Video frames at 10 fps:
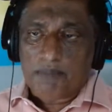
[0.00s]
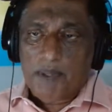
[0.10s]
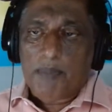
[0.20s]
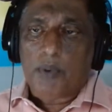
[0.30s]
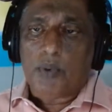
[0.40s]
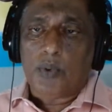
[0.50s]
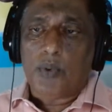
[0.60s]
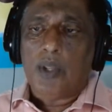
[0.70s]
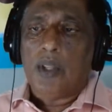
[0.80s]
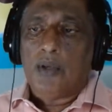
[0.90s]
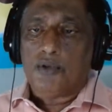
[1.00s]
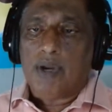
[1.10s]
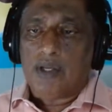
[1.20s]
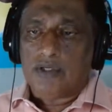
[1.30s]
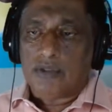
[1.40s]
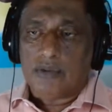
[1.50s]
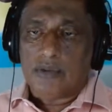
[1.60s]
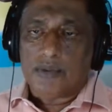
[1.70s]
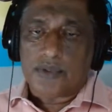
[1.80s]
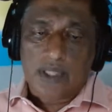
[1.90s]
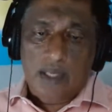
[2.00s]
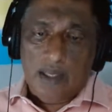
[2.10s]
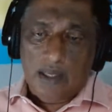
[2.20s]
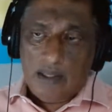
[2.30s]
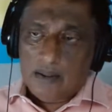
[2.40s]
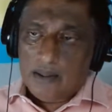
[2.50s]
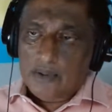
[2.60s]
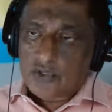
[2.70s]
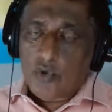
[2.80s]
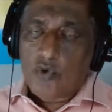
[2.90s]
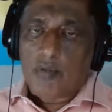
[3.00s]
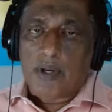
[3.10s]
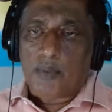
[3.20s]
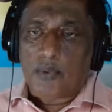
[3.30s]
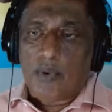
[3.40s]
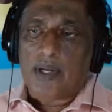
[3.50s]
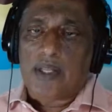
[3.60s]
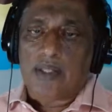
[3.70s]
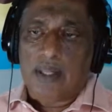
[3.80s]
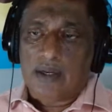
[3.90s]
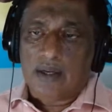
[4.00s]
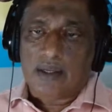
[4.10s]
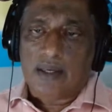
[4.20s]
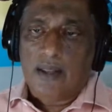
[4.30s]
people who try to say assume a role that they are